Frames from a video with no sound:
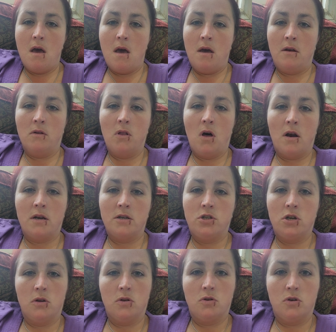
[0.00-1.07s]
and a lot of
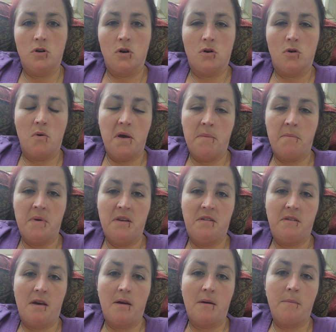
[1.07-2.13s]
children are going
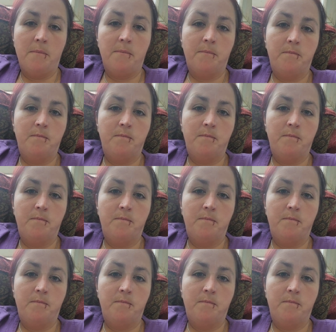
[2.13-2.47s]
missing.